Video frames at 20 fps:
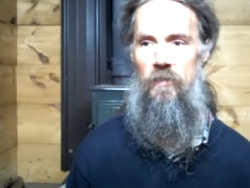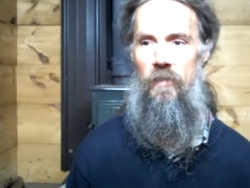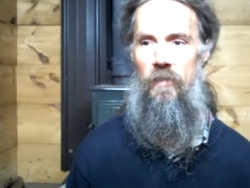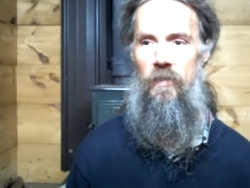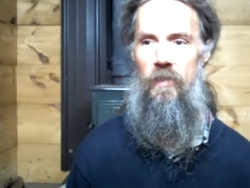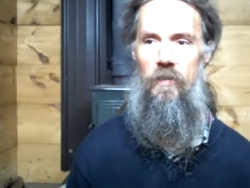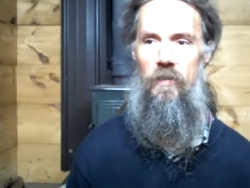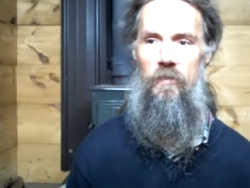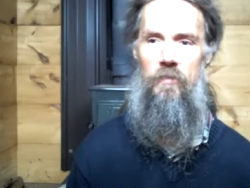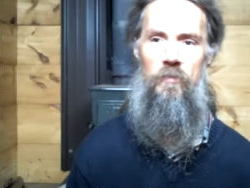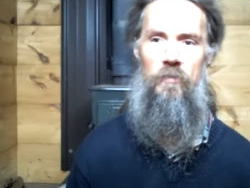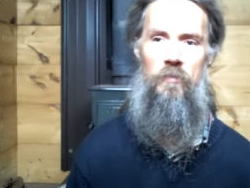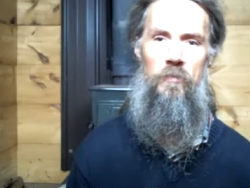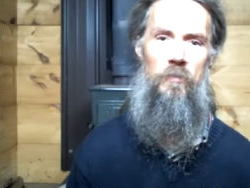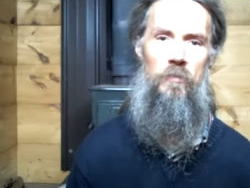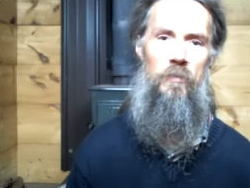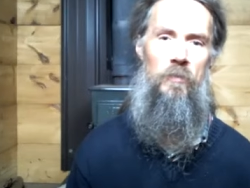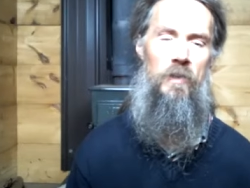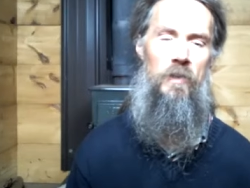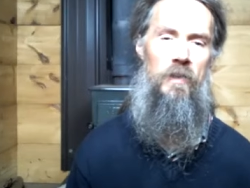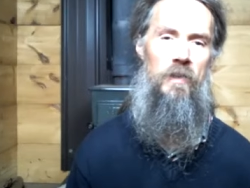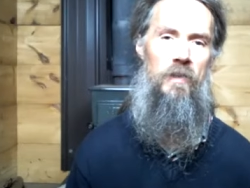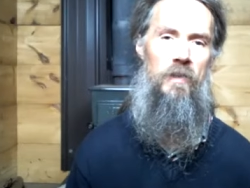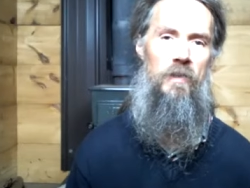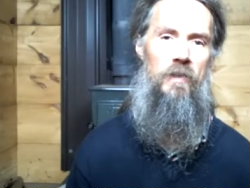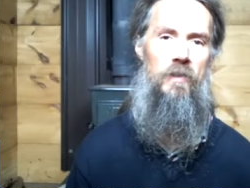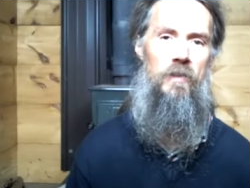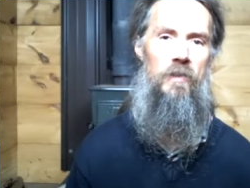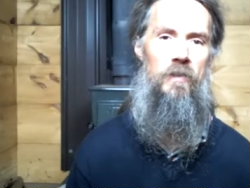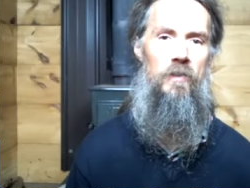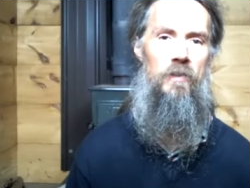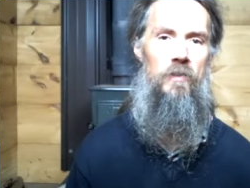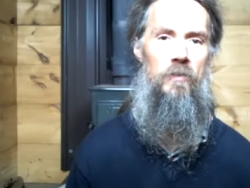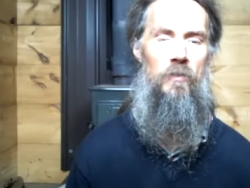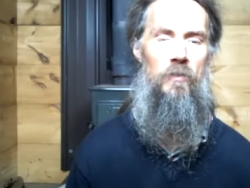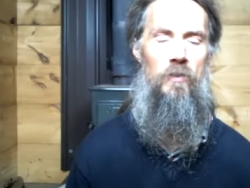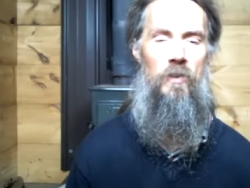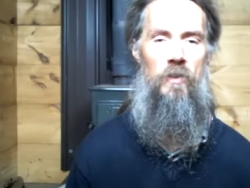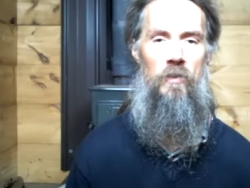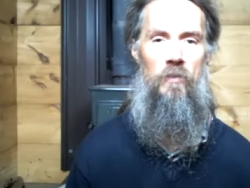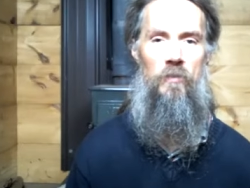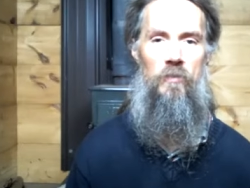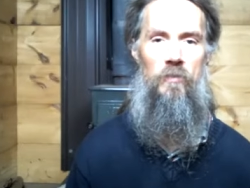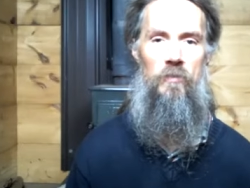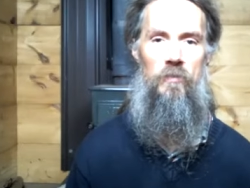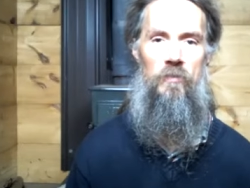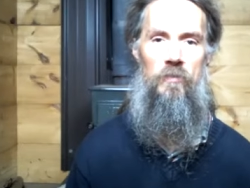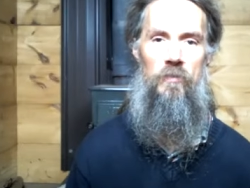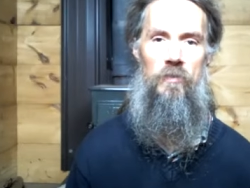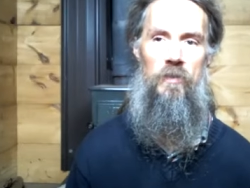then we don't know.